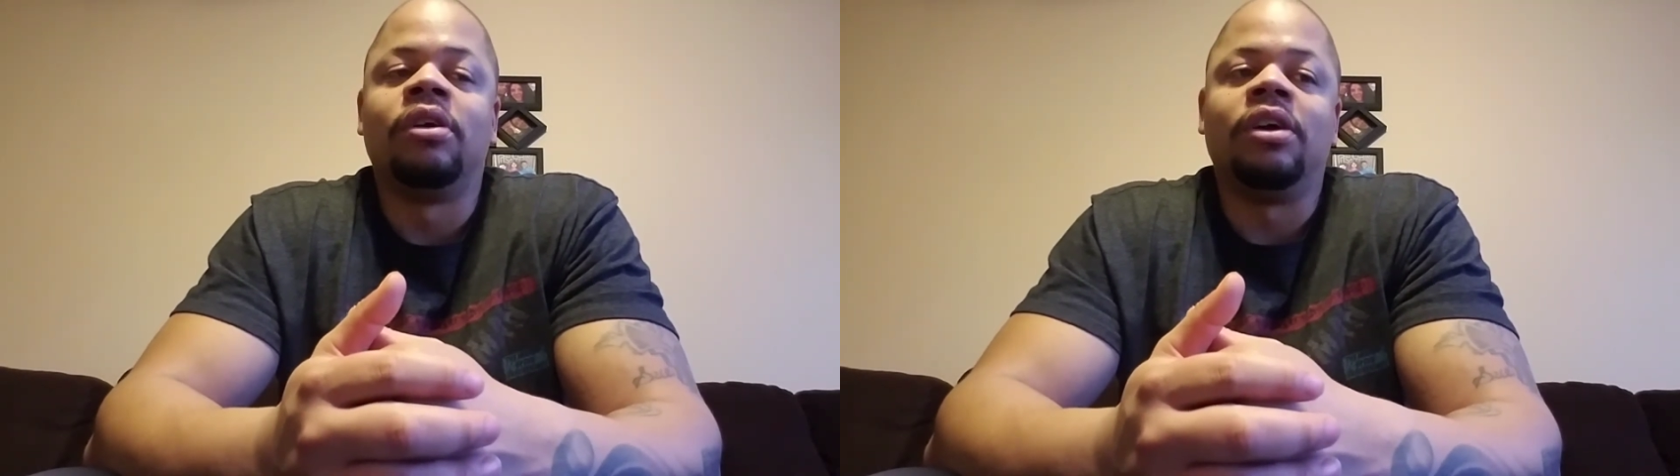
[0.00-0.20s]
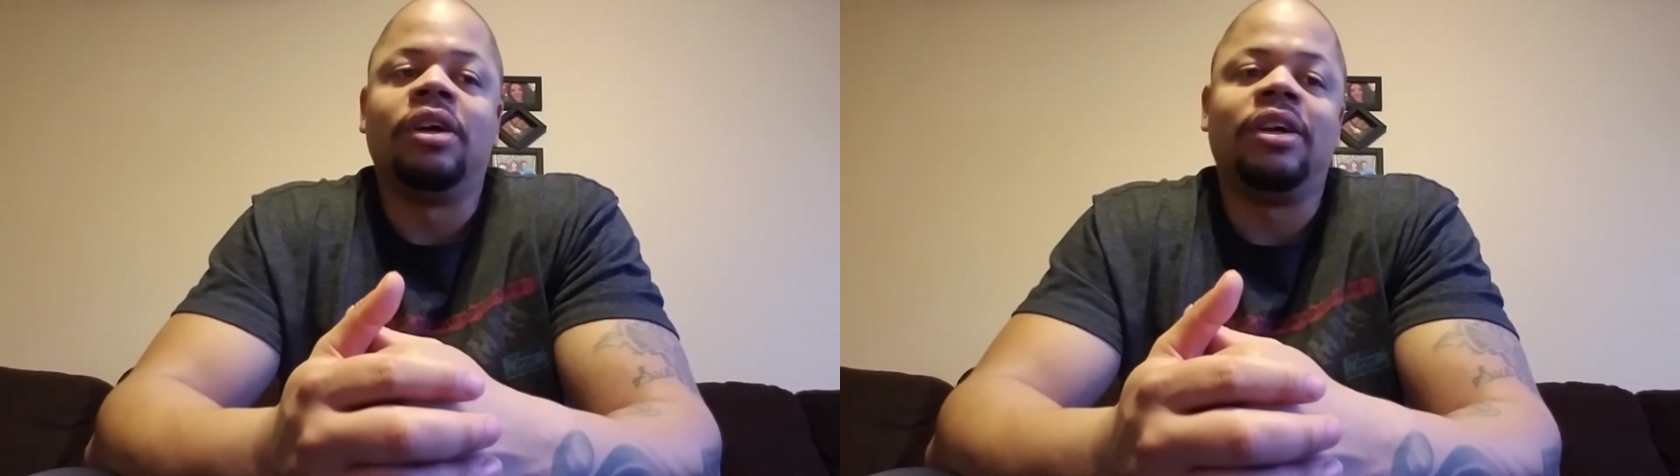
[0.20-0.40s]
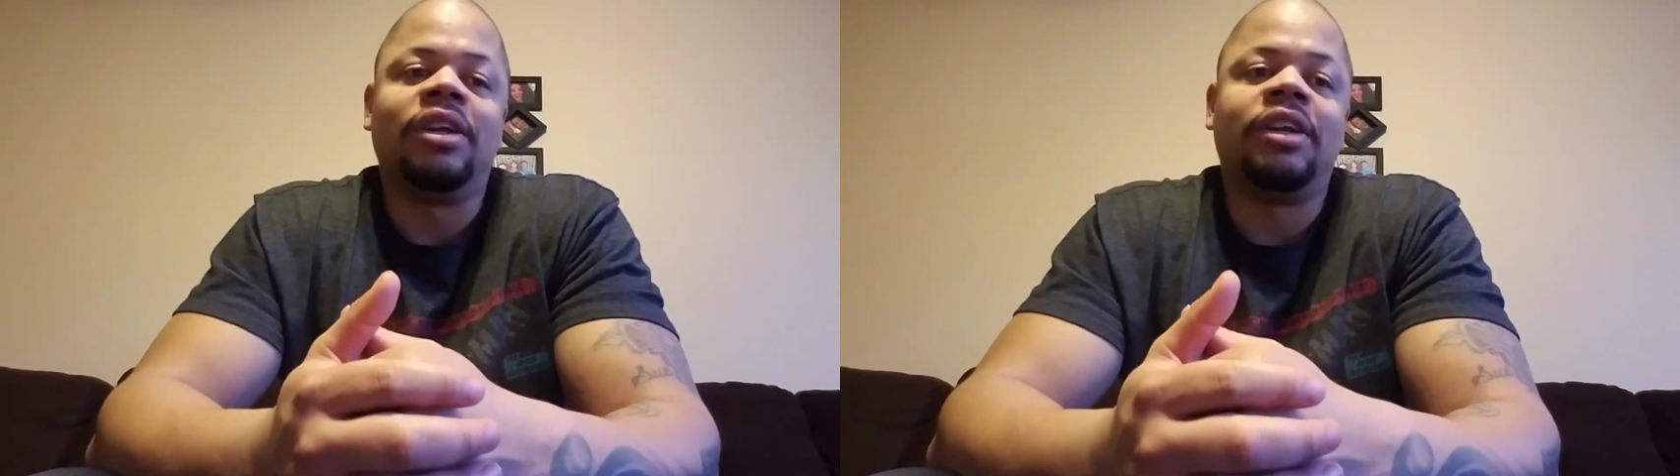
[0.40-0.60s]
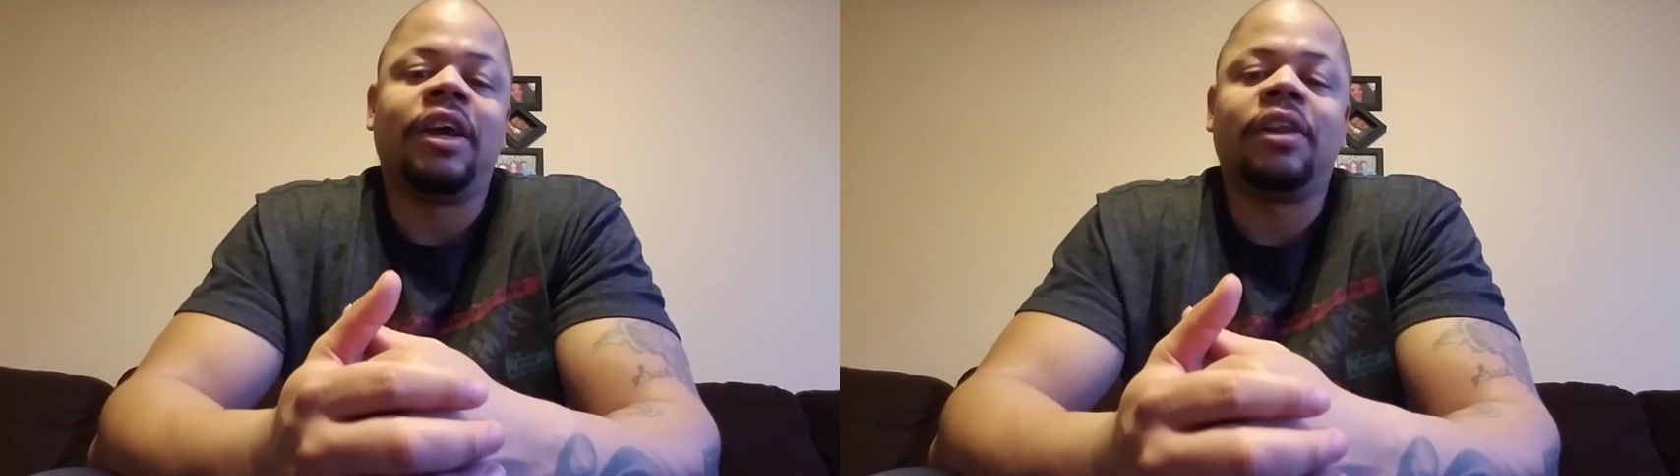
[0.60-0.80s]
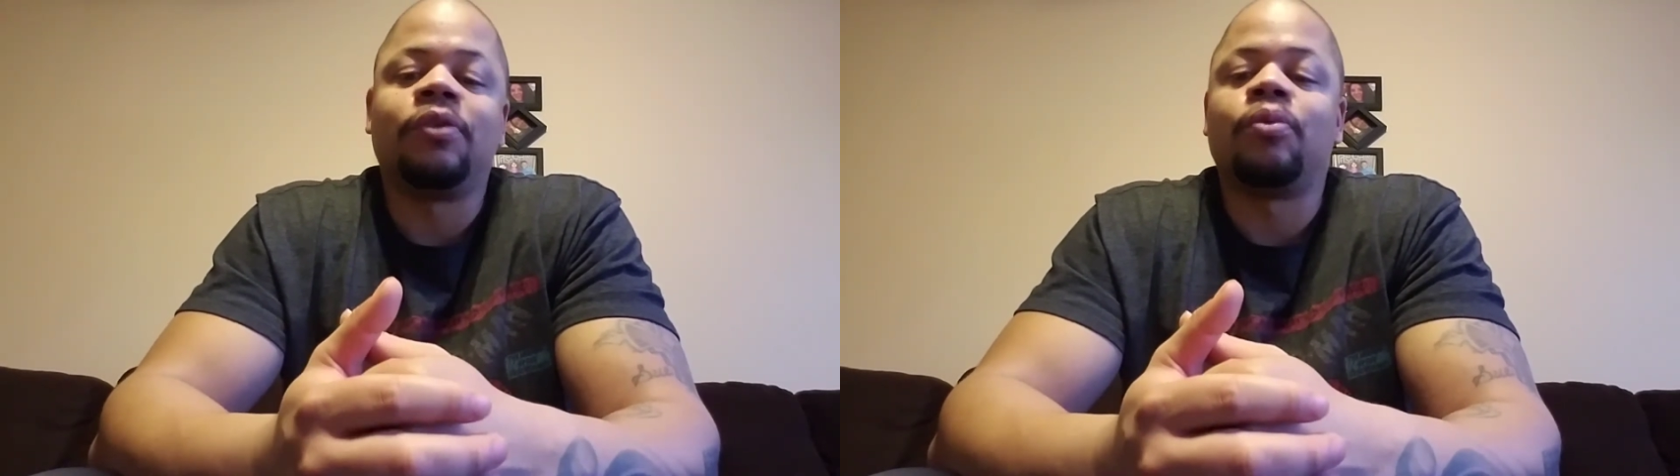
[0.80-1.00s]
a good day
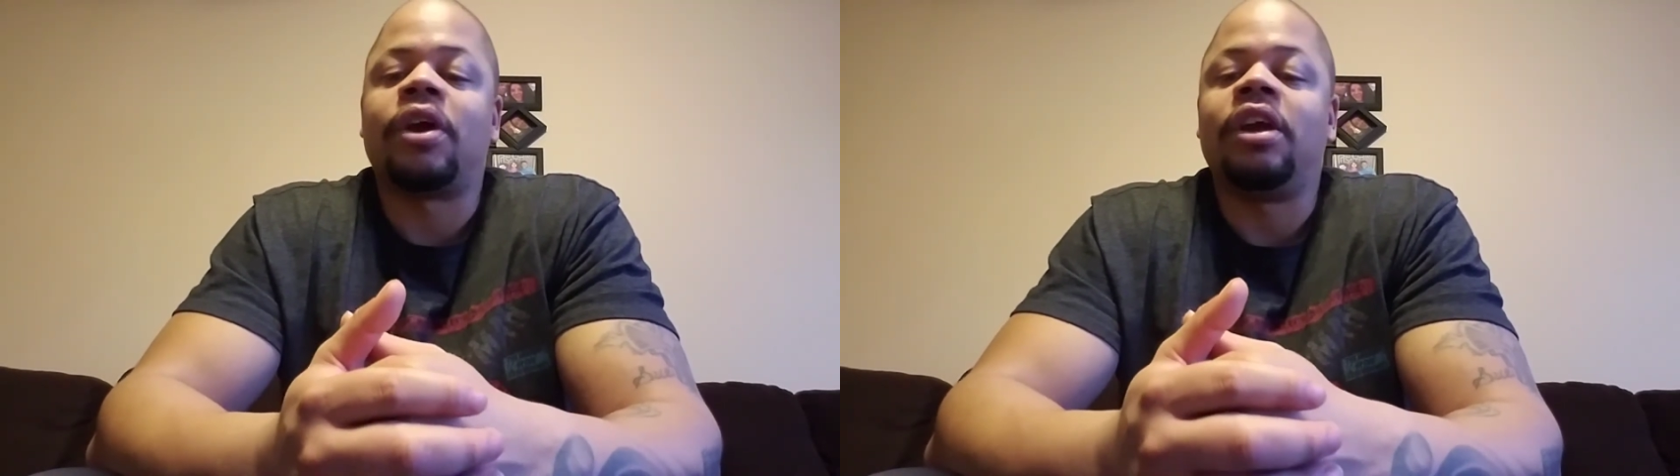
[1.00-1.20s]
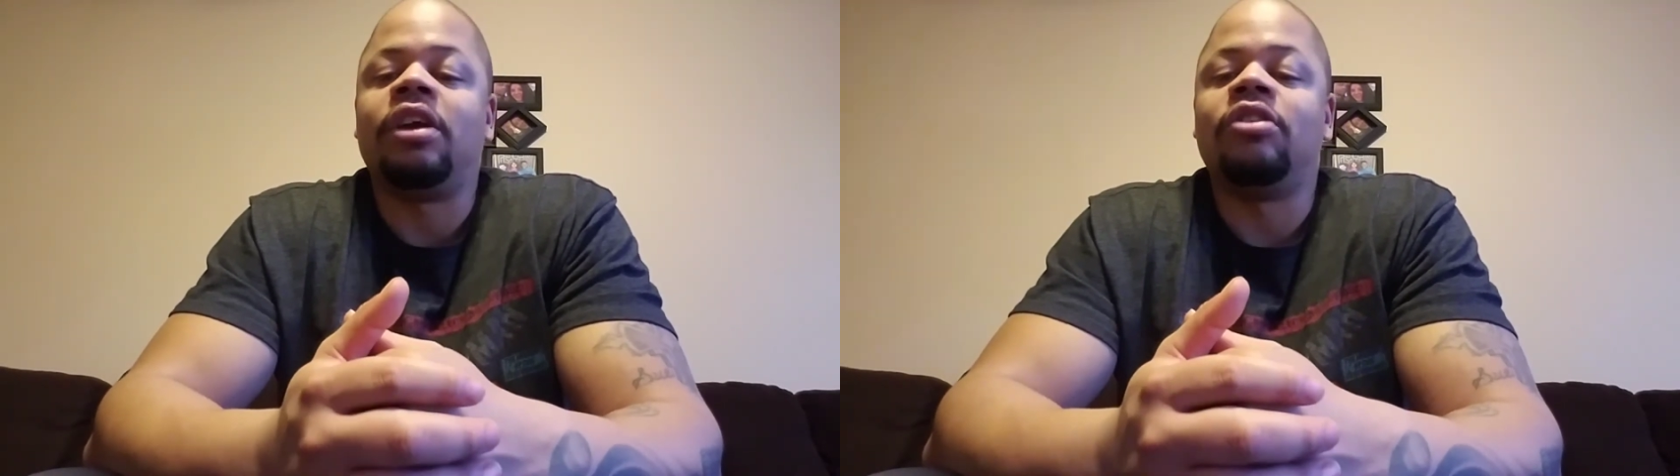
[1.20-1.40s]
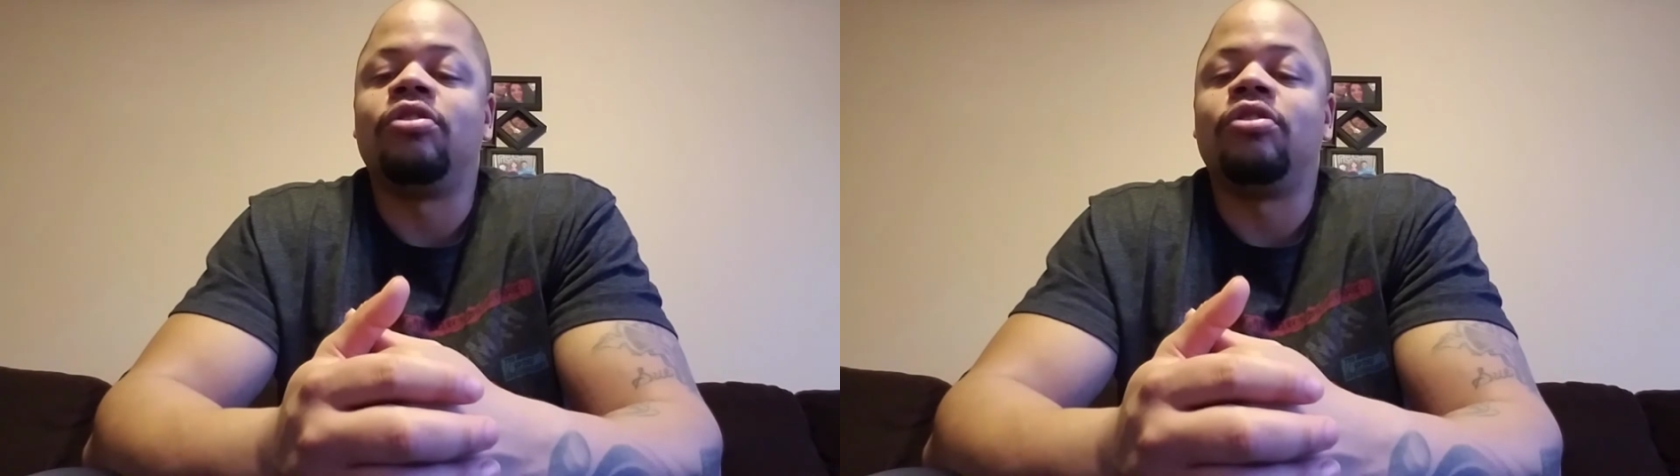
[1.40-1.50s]
at the range,